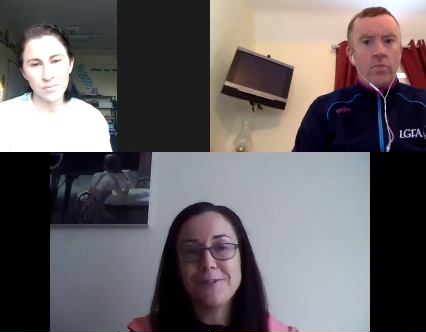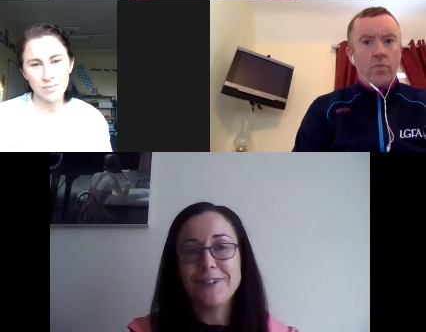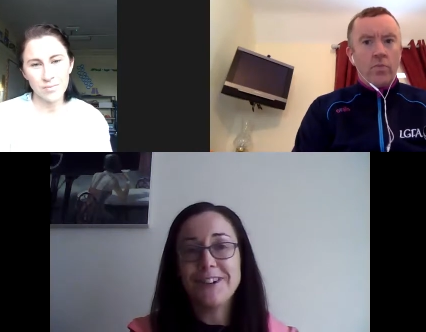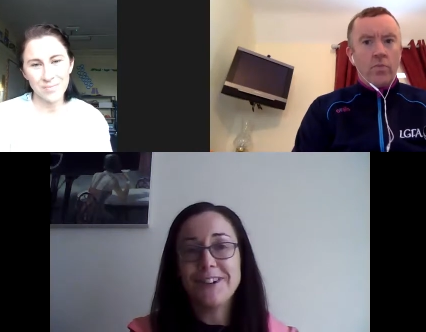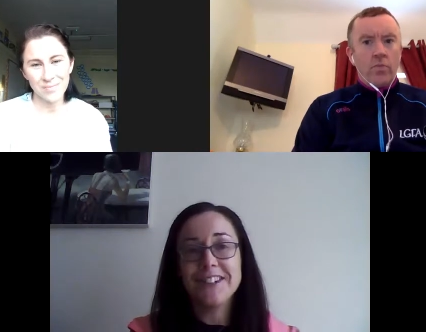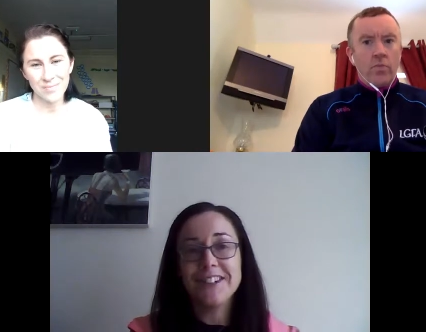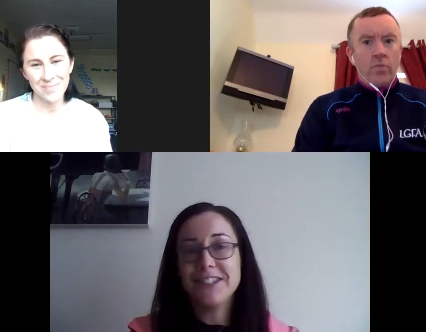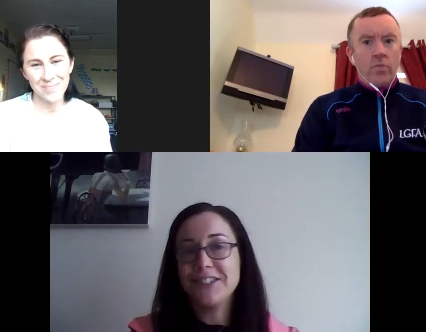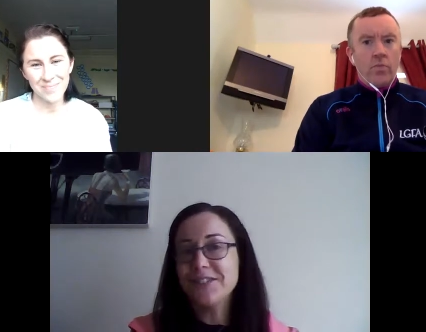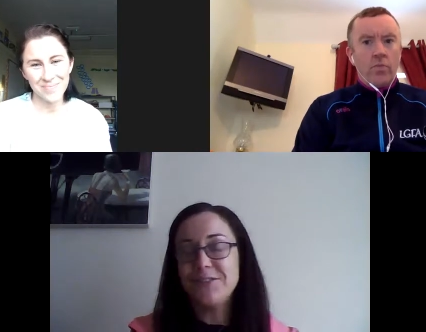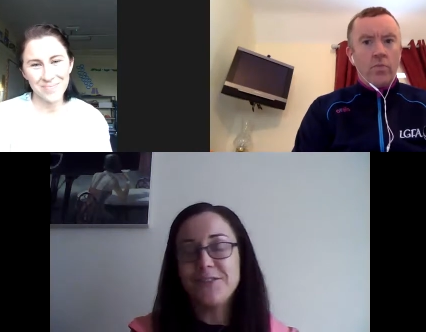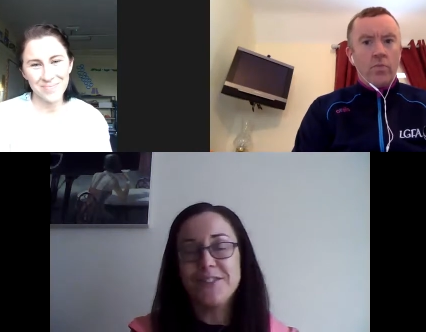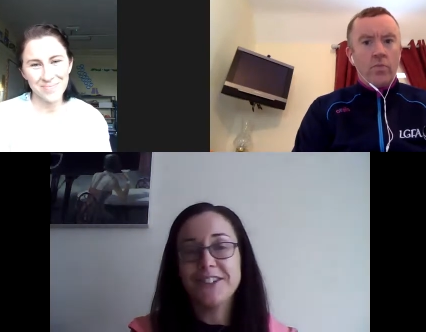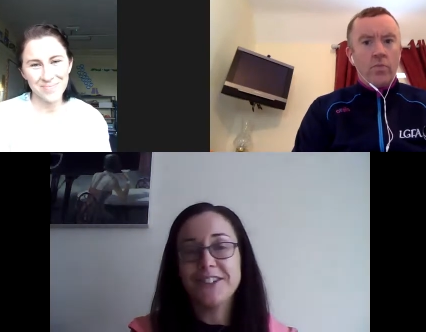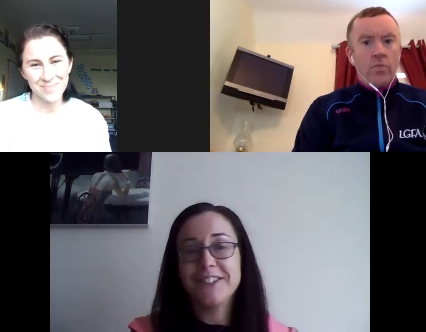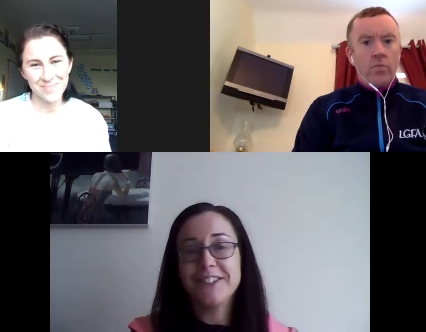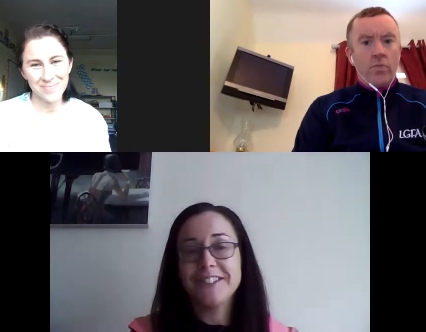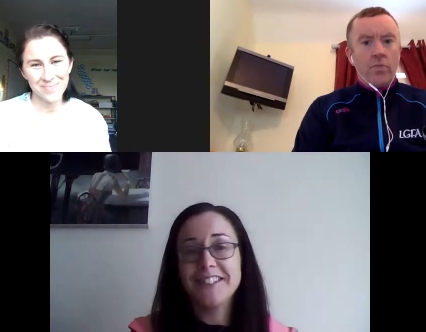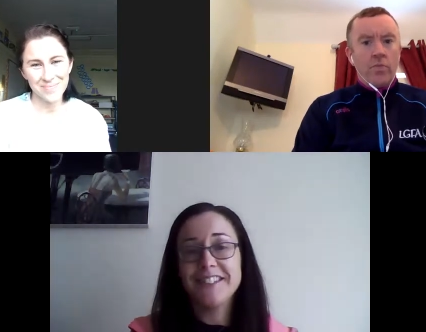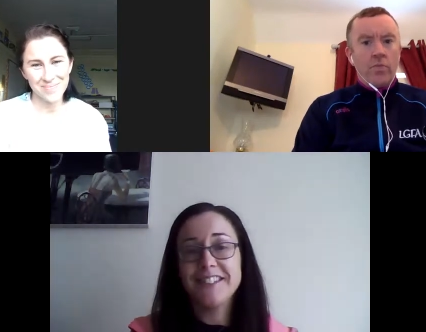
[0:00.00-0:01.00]
Speaker 1: worked out
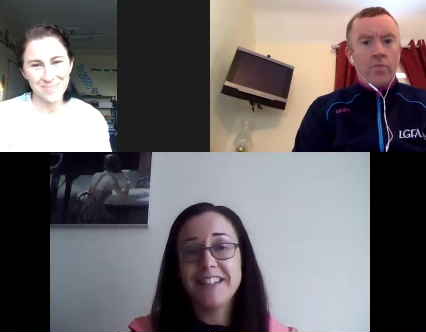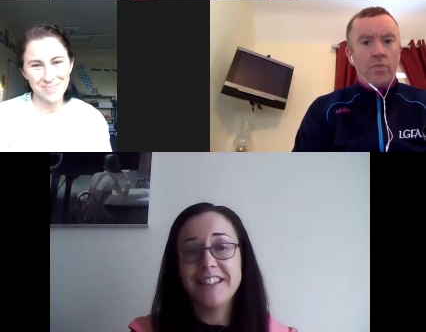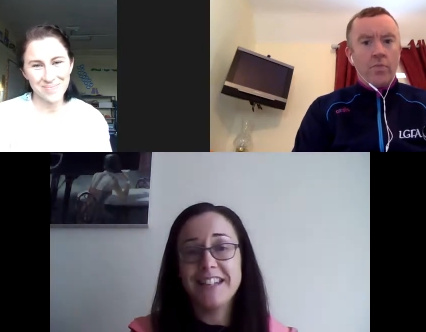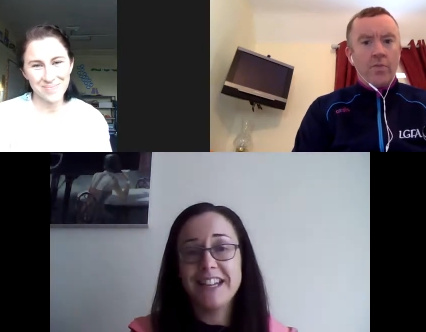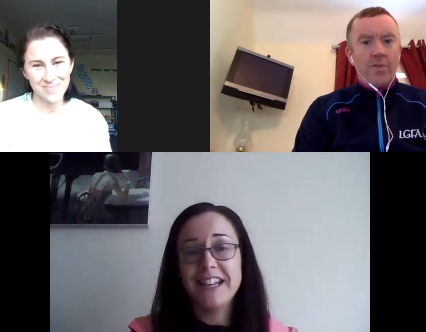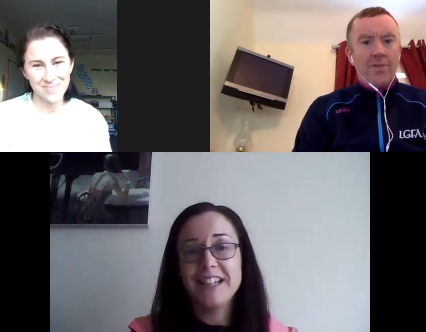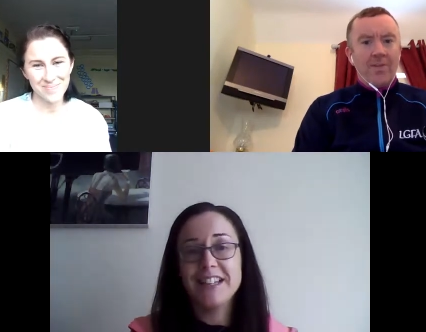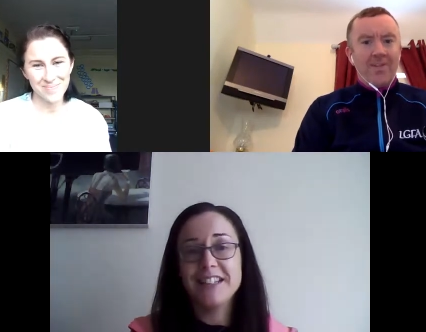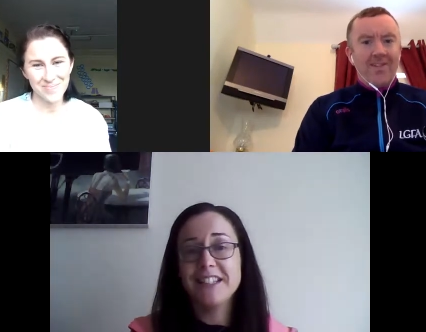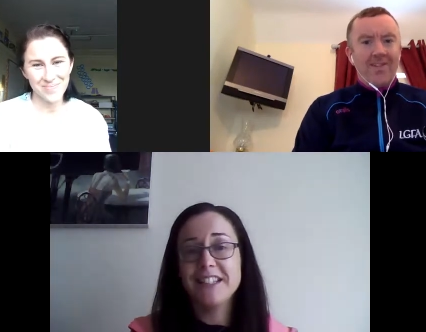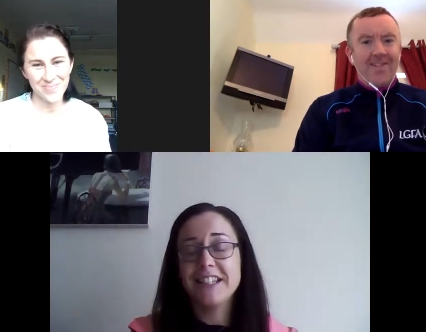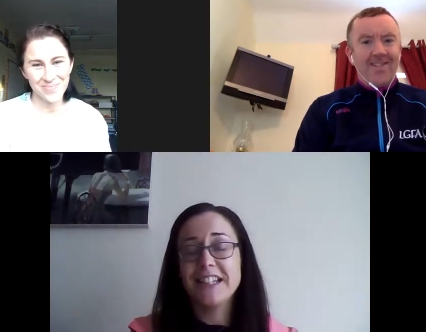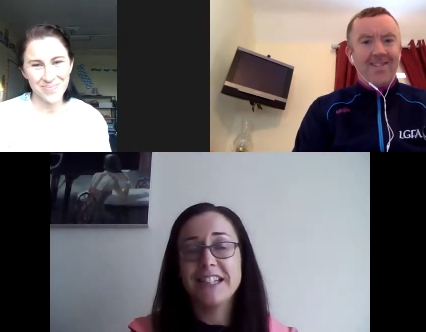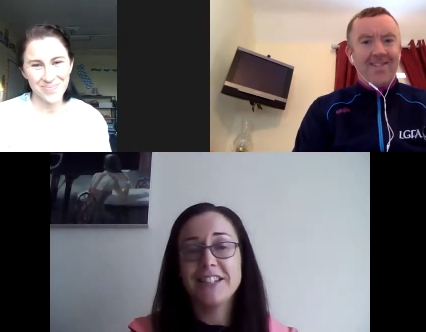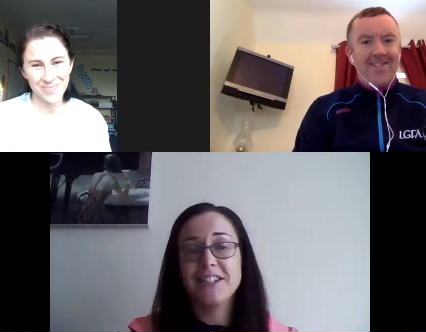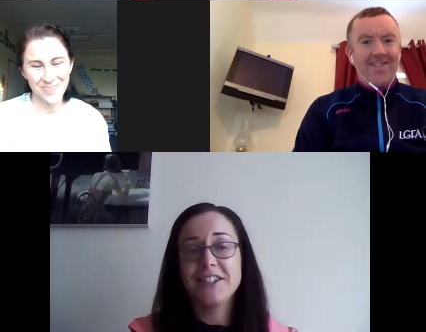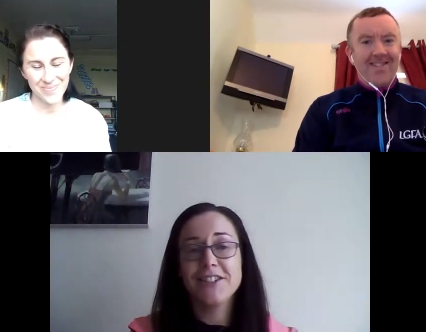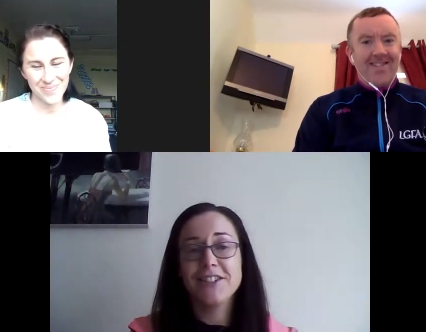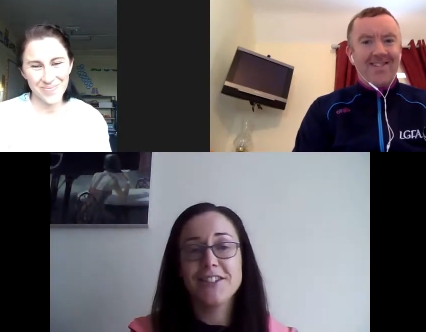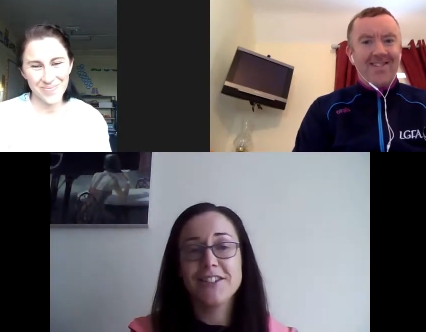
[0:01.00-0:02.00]
for us in the end.
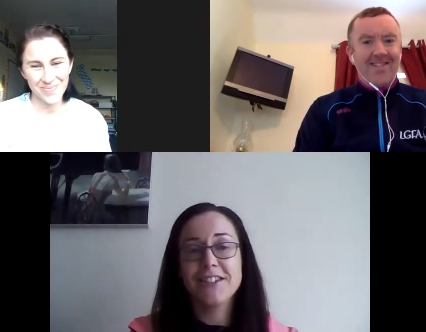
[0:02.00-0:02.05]
And